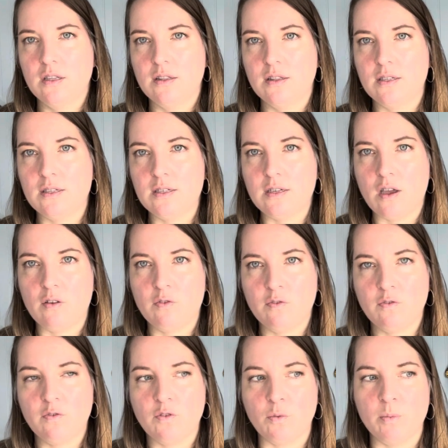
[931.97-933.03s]
the stuff
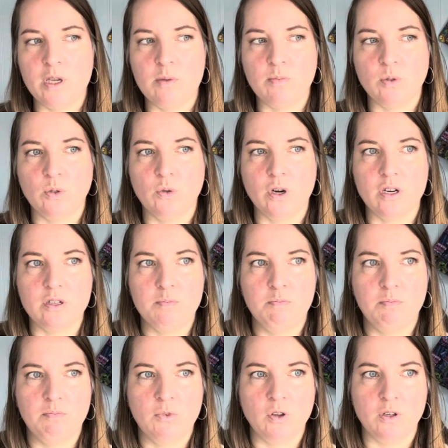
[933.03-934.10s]
for people who are
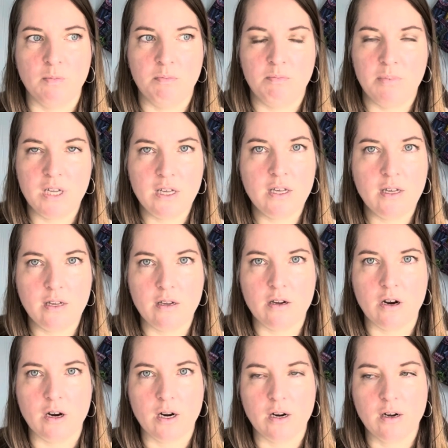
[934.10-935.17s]
going to be
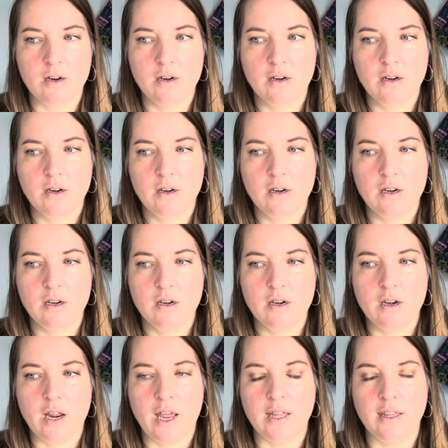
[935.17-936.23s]
here,
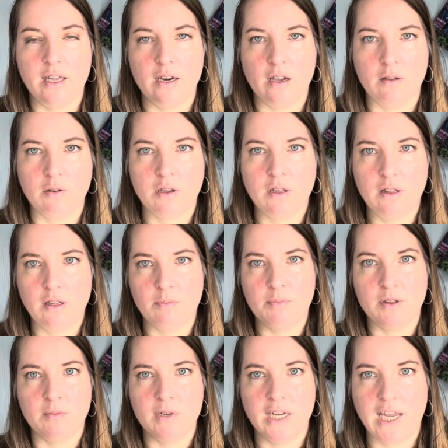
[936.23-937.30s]
and then I'll clip
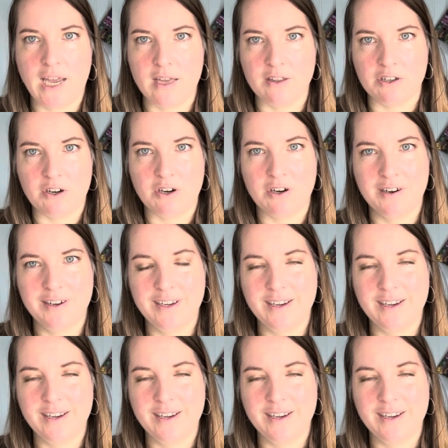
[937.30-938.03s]
them together